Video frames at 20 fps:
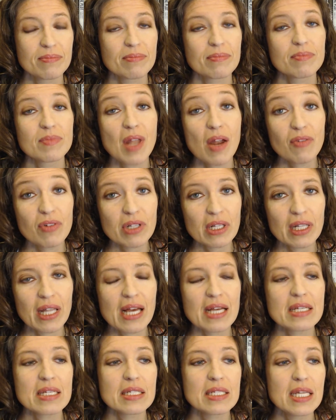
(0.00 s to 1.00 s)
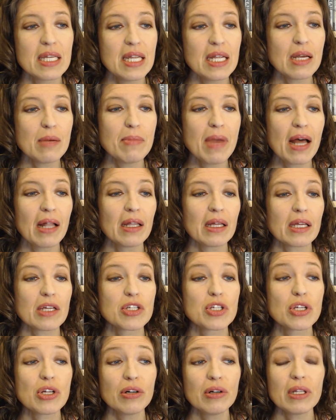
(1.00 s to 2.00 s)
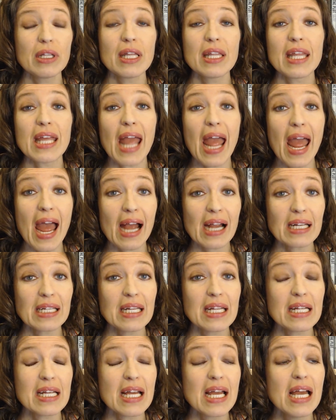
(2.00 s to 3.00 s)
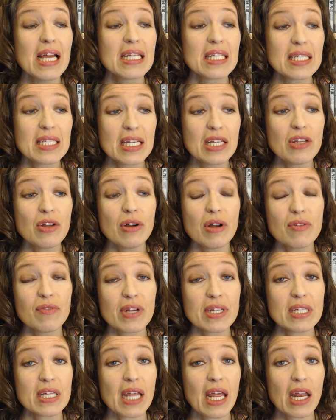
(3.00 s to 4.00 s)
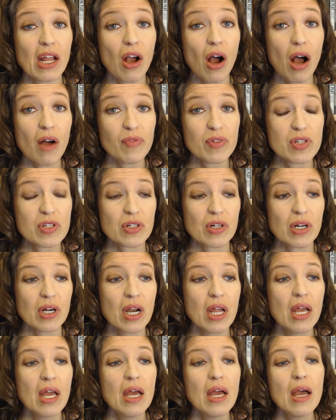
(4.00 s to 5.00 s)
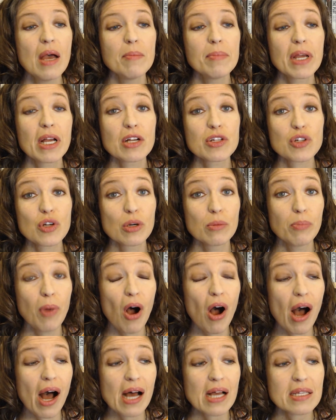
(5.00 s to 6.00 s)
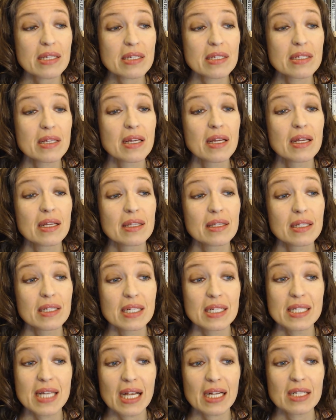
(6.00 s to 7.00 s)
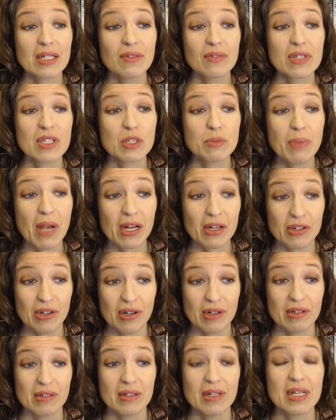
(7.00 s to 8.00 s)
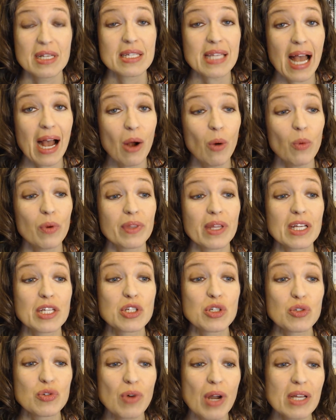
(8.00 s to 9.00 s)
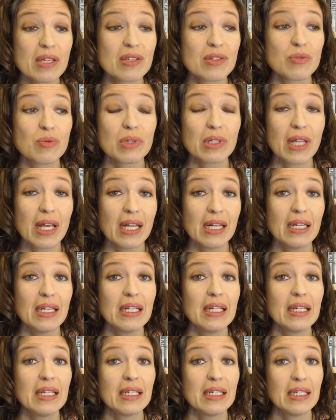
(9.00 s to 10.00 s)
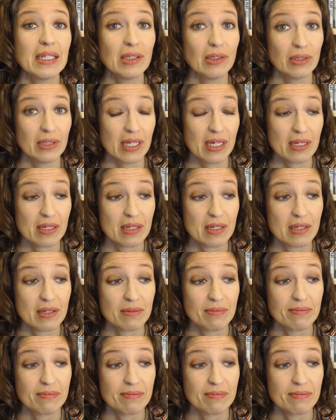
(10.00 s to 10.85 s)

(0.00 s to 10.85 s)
Nevertheless, Tanika Malik is currently the acting senior investigating officer because her boss, the detective inspector, is out with a stress-related illness.